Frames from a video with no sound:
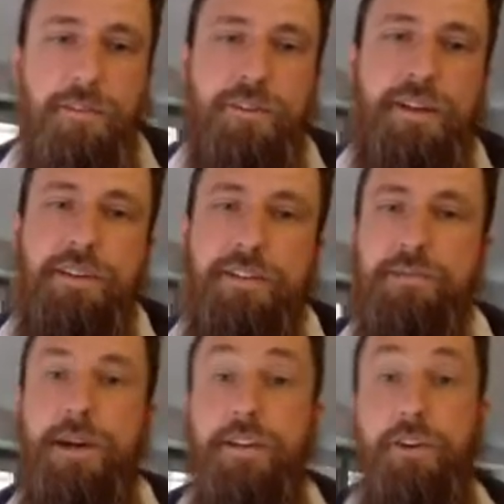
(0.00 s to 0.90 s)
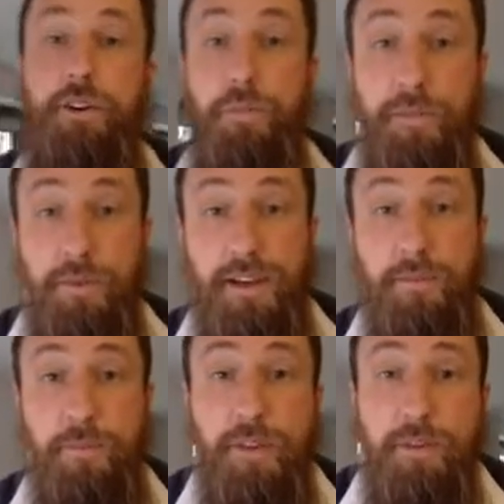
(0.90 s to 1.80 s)
Regarding smart home,
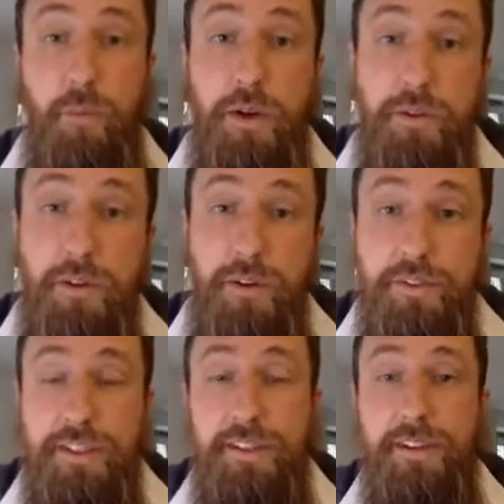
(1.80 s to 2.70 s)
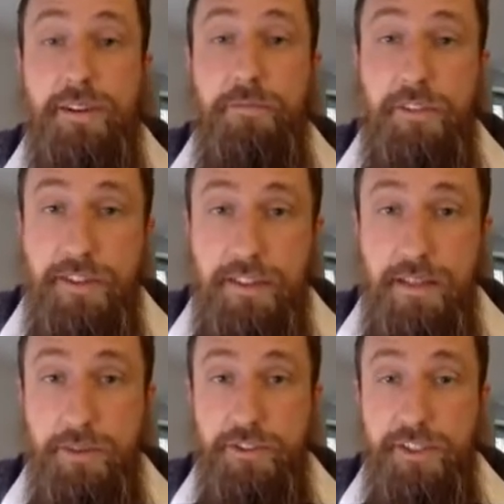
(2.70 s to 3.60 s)
we're already very
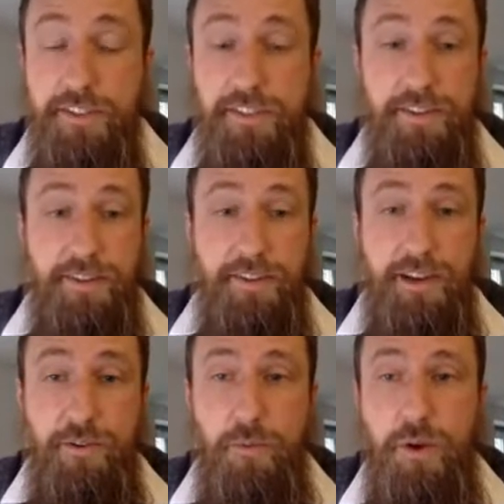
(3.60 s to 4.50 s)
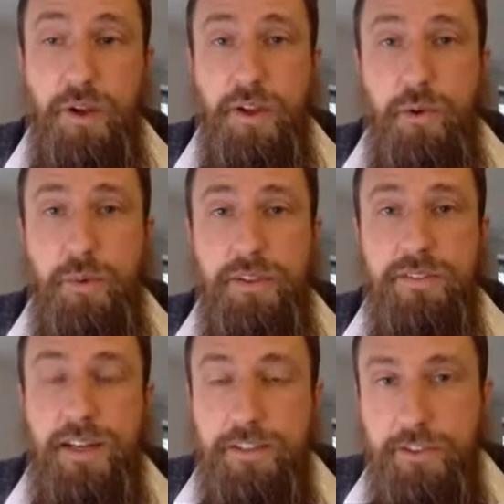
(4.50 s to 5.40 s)
deep into it. we
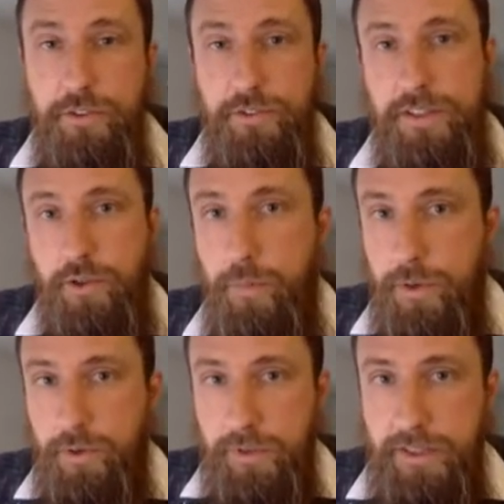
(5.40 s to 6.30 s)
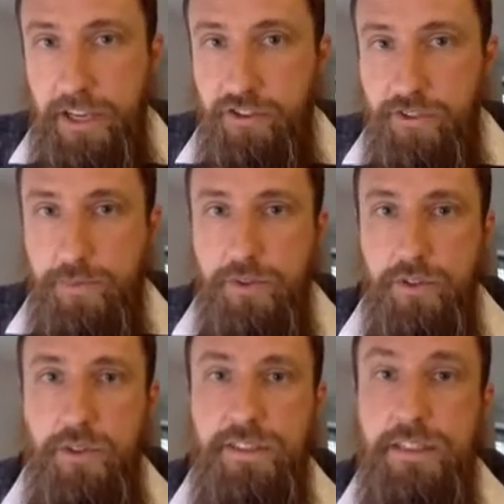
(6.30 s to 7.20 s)
started using an open communications
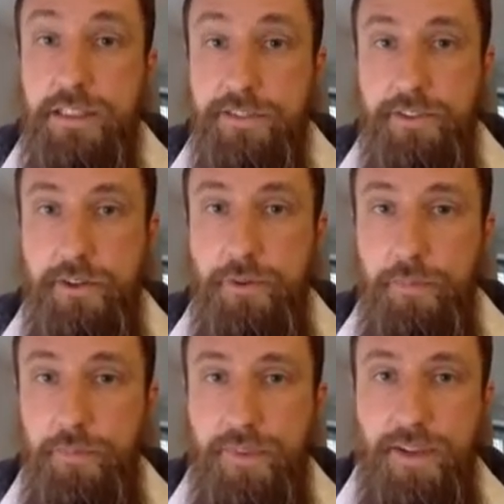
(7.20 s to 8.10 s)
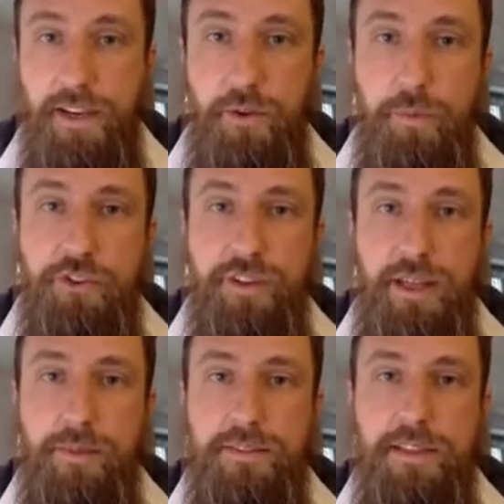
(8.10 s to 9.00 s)
protocol years ago, which
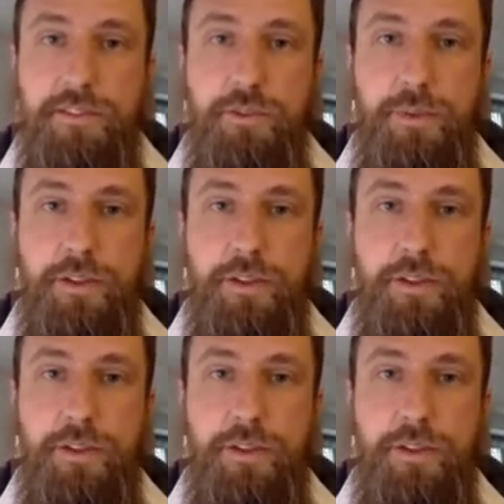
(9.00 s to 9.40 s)
enables us to be